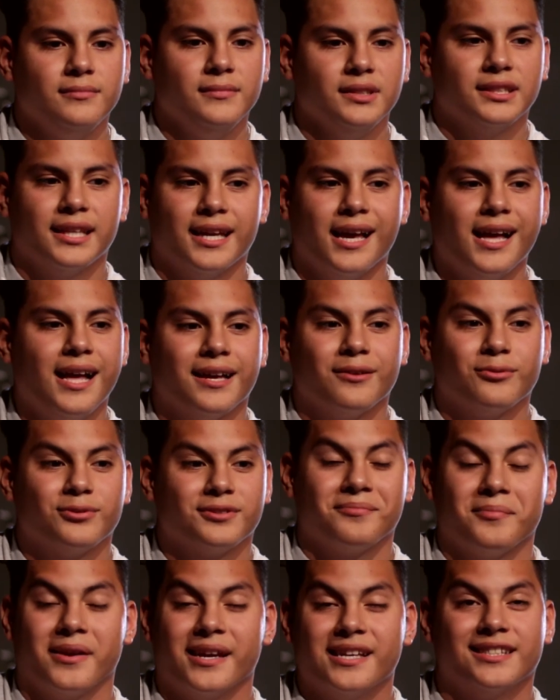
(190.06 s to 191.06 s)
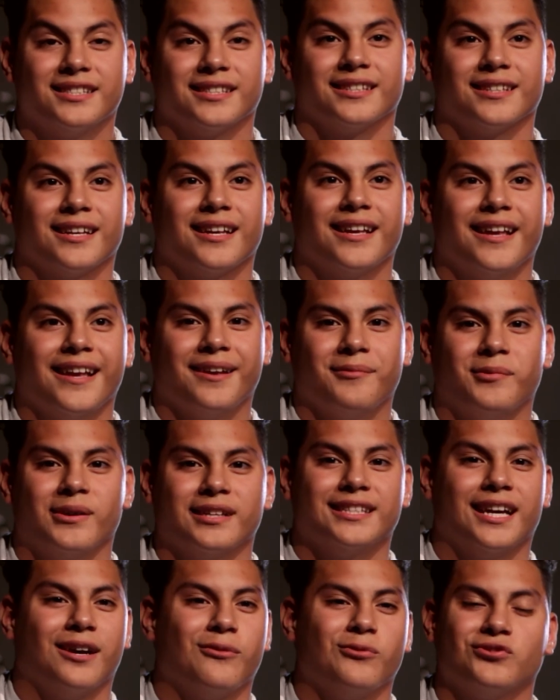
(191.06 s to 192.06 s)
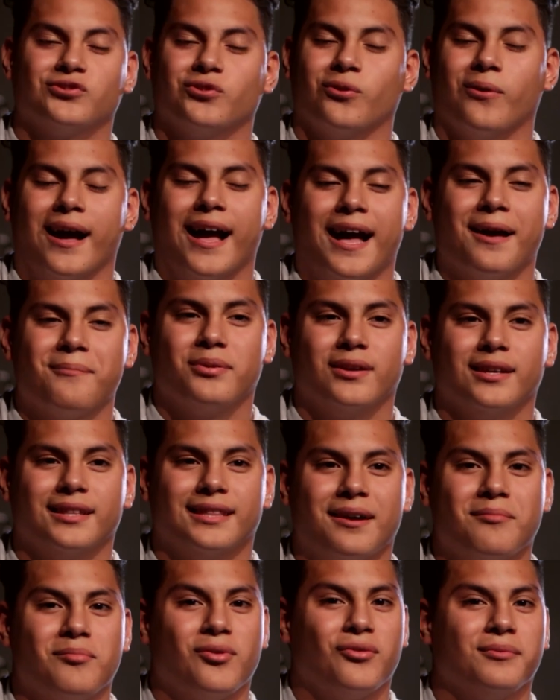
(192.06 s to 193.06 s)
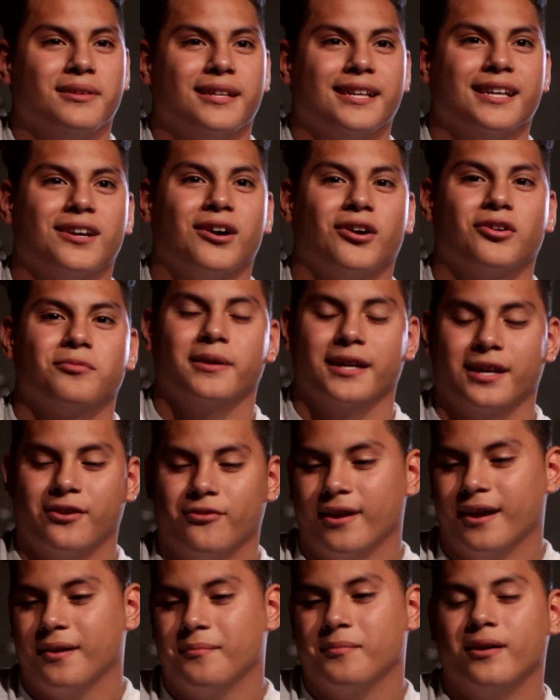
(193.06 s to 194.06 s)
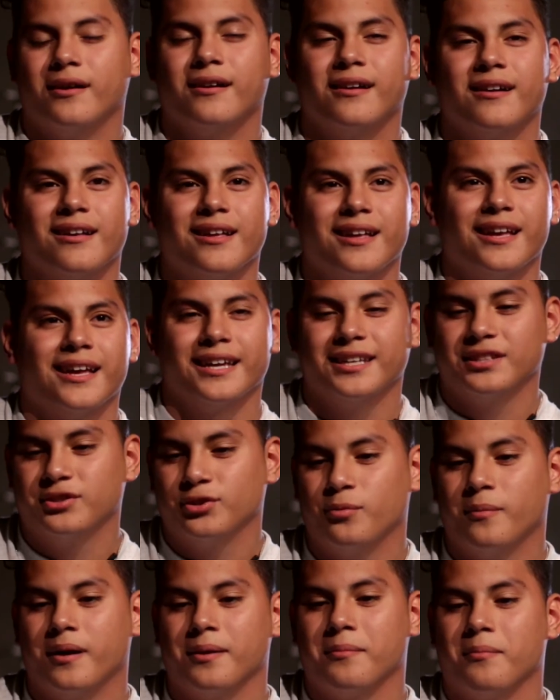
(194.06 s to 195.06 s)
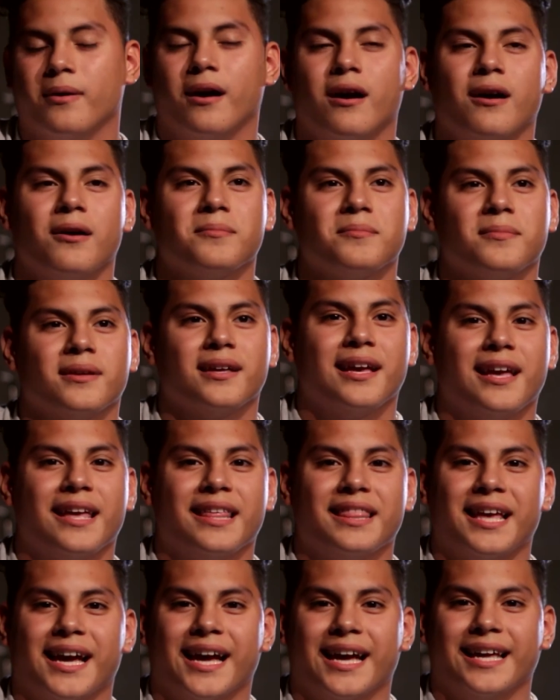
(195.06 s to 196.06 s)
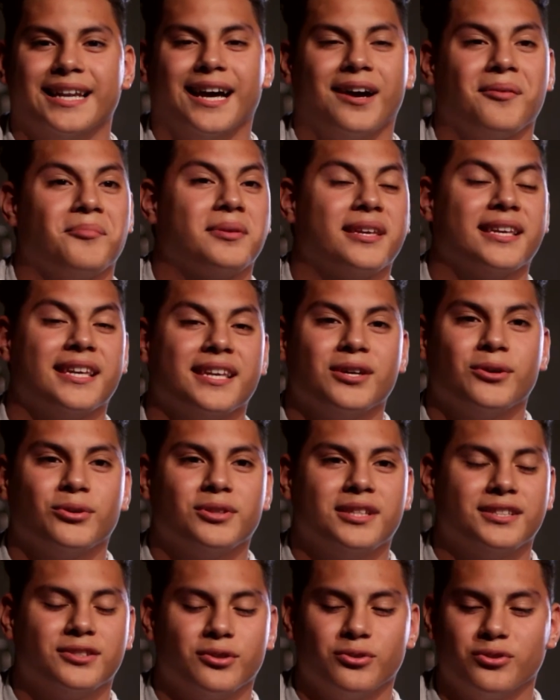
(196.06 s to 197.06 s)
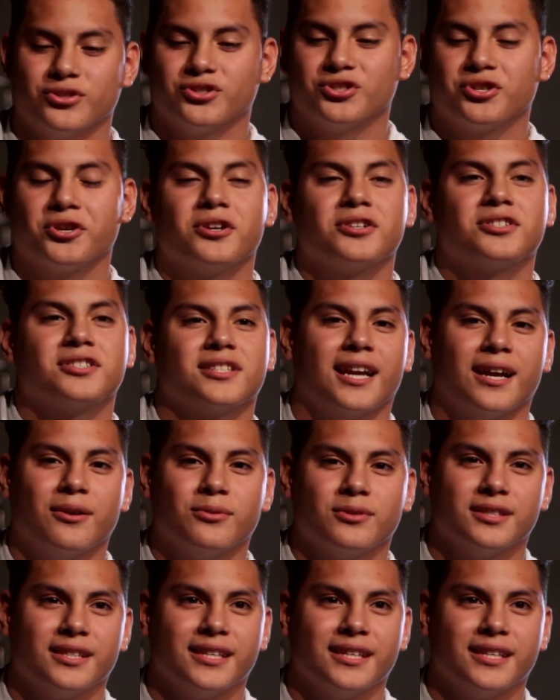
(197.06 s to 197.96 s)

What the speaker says: yeah, it was amazing. And my dad was so happy. At that moment, he called my grandma. He told my mom that I'm healed. He told the church that I was